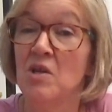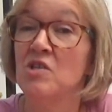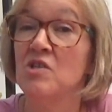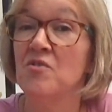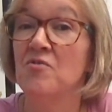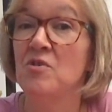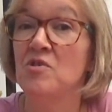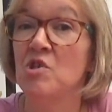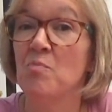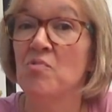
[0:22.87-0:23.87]
to the
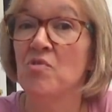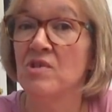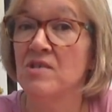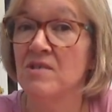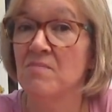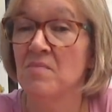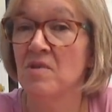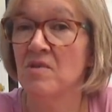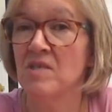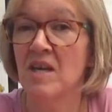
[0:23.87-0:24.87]
future Protestant
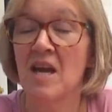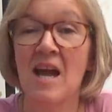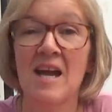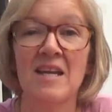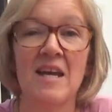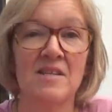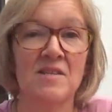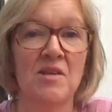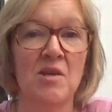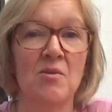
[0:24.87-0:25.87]
martyr Anne
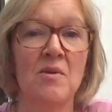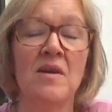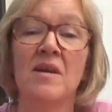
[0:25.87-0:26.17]
Askew